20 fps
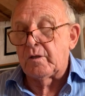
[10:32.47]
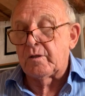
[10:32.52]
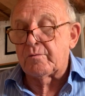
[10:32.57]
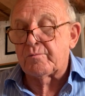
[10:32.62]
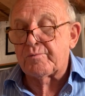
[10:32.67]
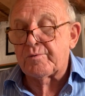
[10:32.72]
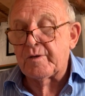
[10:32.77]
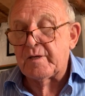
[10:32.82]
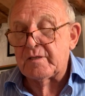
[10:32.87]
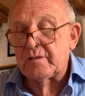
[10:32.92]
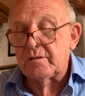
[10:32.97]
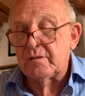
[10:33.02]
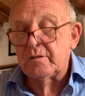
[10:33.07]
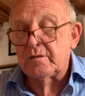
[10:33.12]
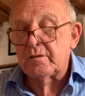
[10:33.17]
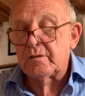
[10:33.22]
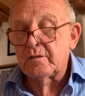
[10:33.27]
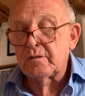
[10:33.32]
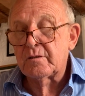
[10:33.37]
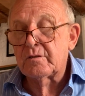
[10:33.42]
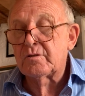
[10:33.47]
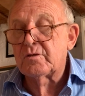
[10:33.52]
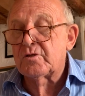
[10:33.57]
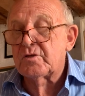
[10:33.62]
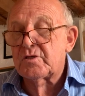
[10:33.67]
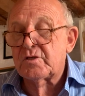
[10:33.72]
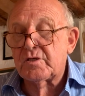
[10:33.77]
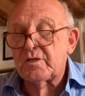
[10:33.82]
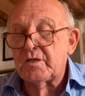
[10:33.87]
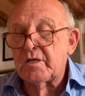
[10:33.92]
the present, to
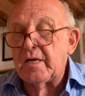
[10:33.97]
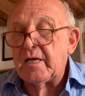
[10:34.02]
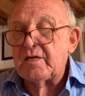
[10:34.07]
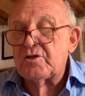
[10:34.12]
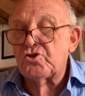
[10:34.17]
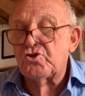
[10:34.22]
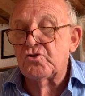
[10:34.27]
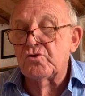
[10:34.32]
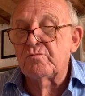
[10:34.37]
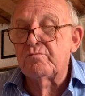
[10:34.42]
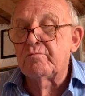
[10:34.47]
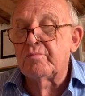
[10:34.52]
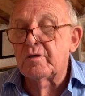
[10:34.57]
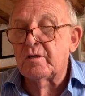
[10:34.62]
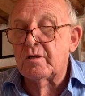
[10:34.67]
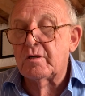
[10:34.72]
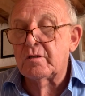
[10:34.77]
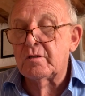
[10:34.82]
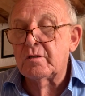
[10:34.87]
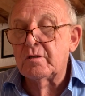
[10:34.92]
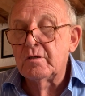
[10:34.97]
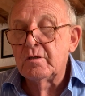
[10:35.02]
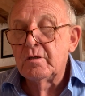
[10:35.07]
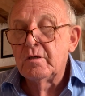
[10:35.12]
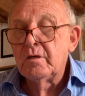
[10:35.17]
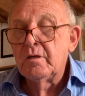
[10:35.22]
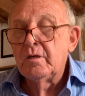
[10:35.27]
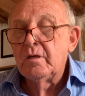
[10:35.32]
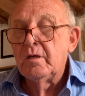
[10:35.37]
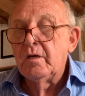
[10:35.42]
slash and burn,
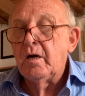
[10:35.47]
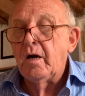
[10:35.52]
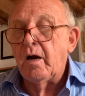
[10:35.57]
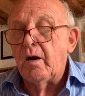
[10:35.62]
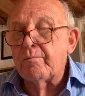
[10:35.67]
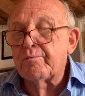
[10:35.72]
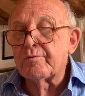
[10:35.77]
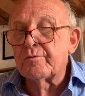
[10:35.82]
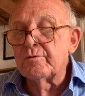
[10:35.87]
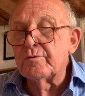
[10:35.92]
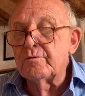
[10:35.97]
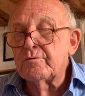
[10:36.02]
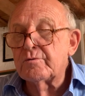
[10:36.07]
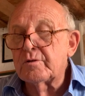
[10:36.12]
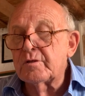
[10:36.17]
uproot